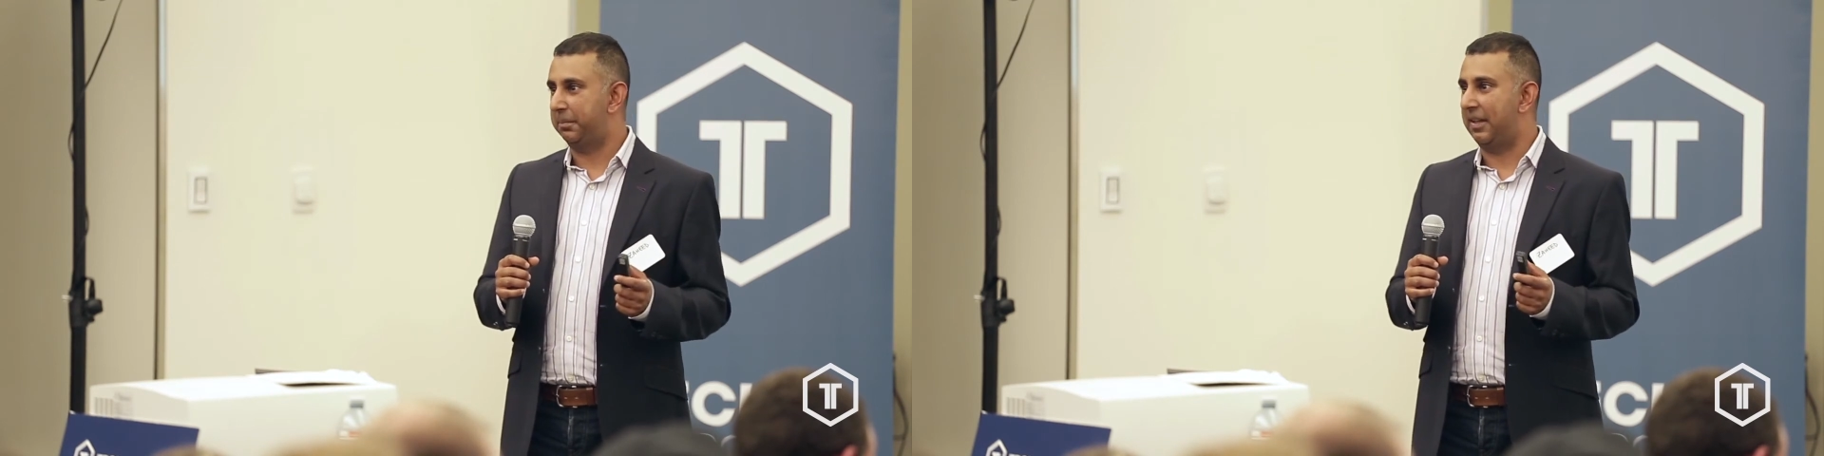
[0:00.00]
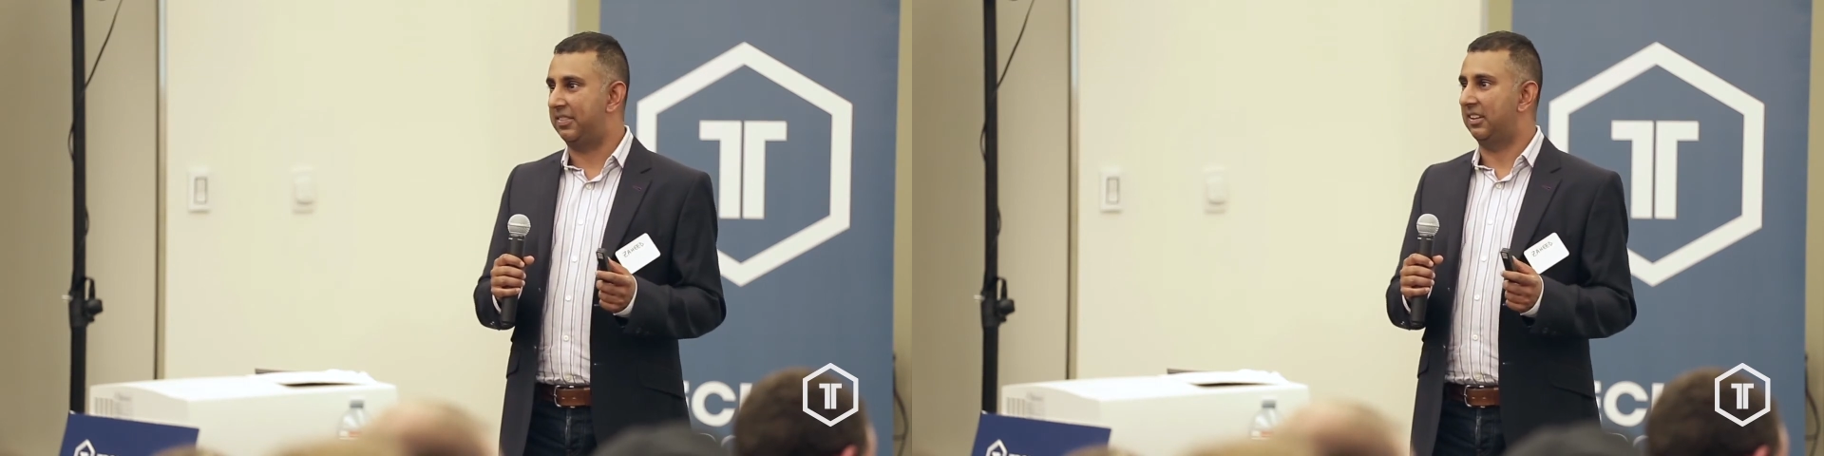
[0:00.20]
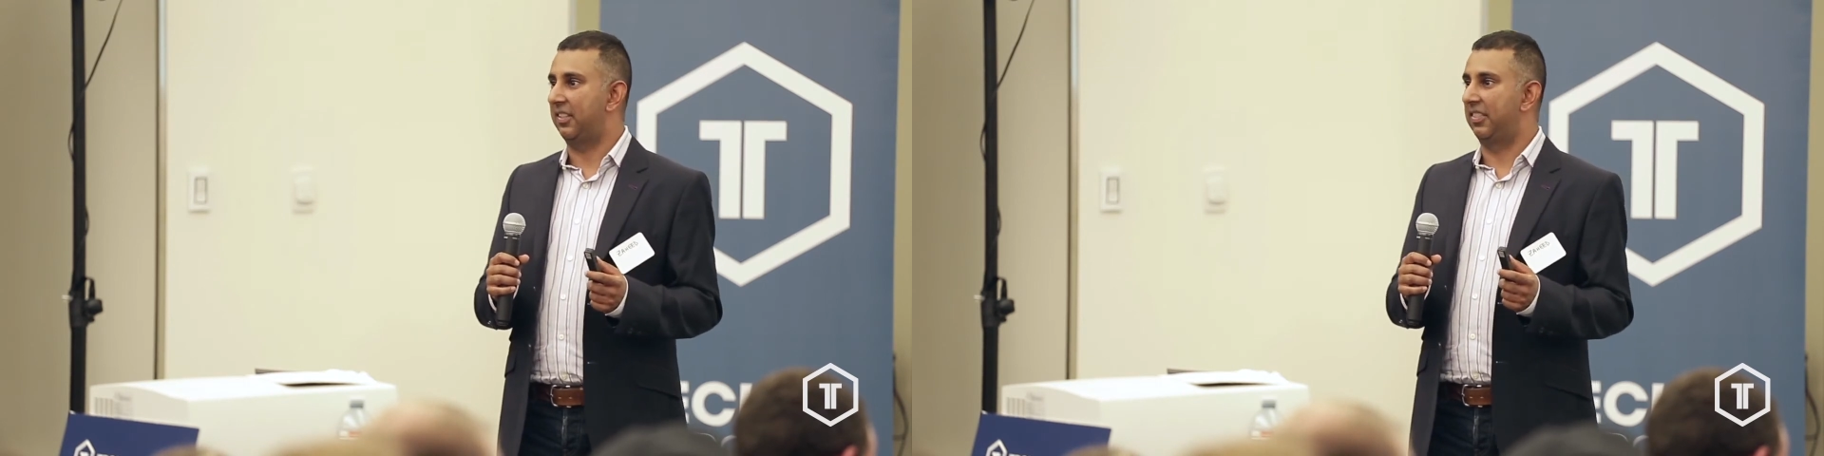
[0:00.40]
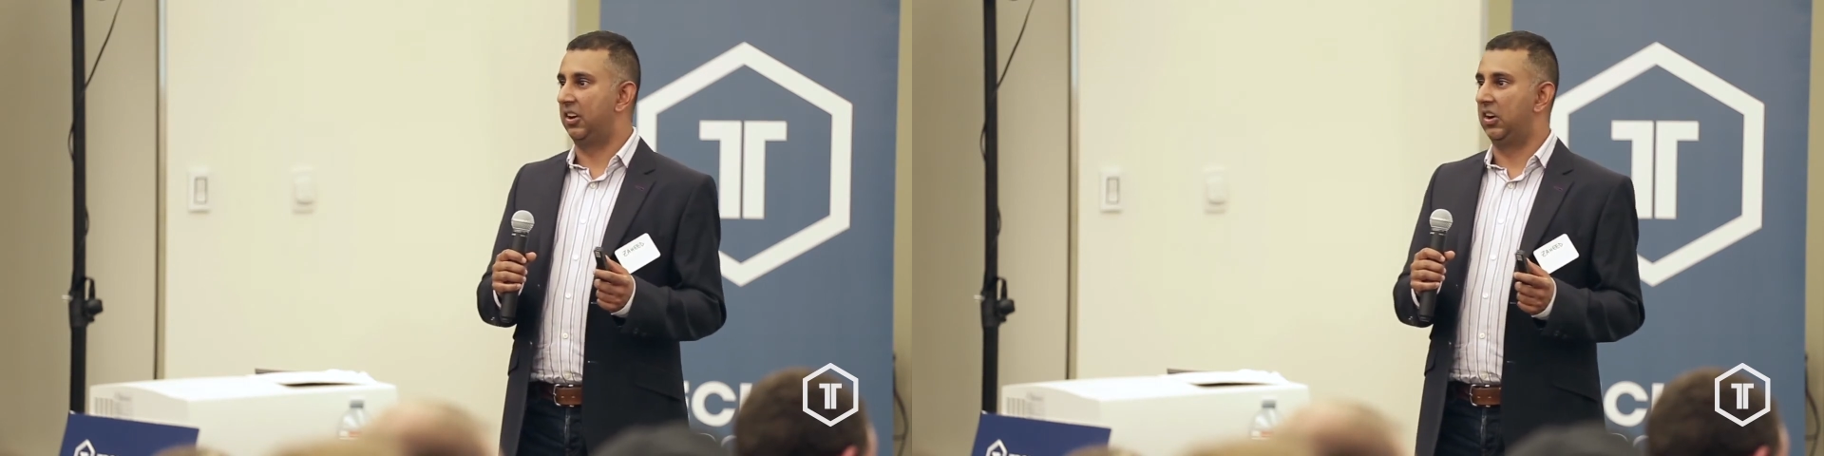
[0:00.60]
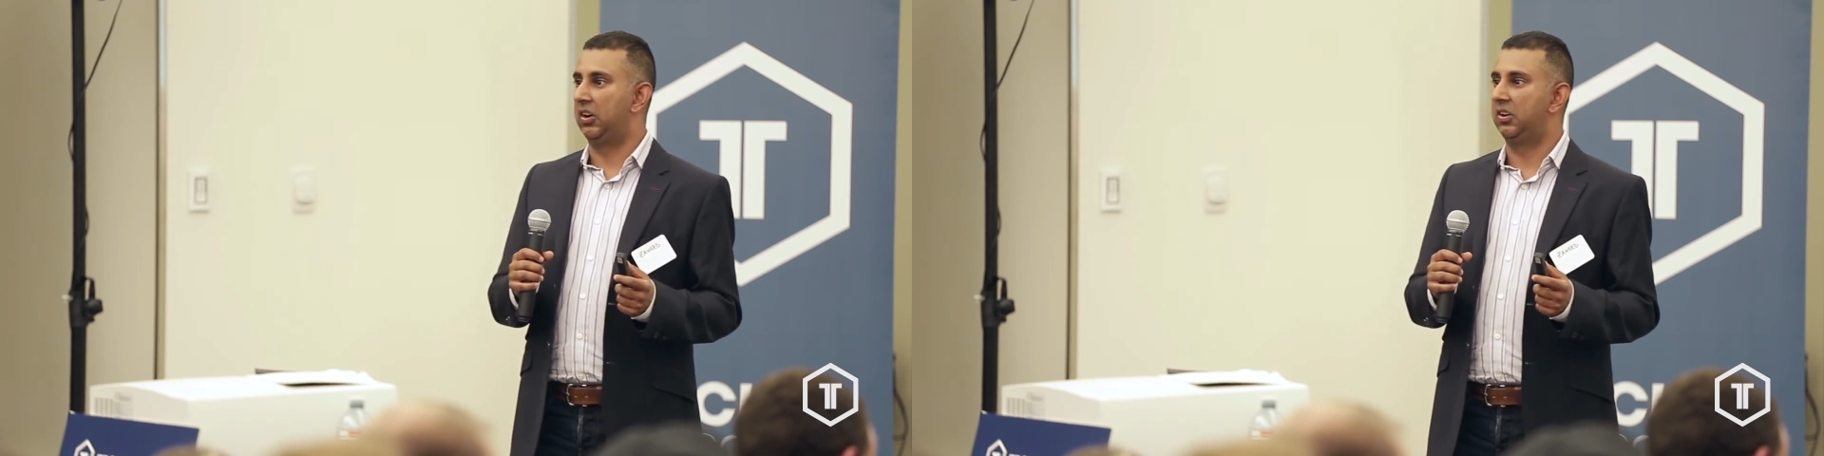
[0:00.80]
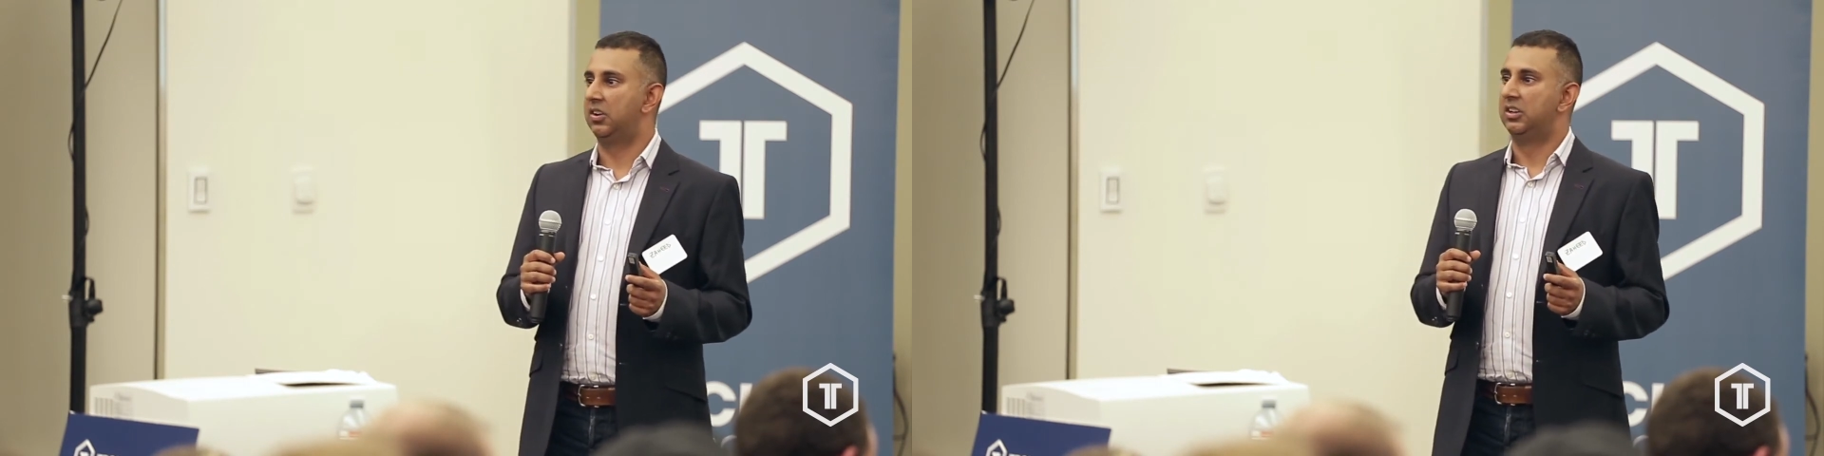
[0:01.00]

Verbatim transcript: but they're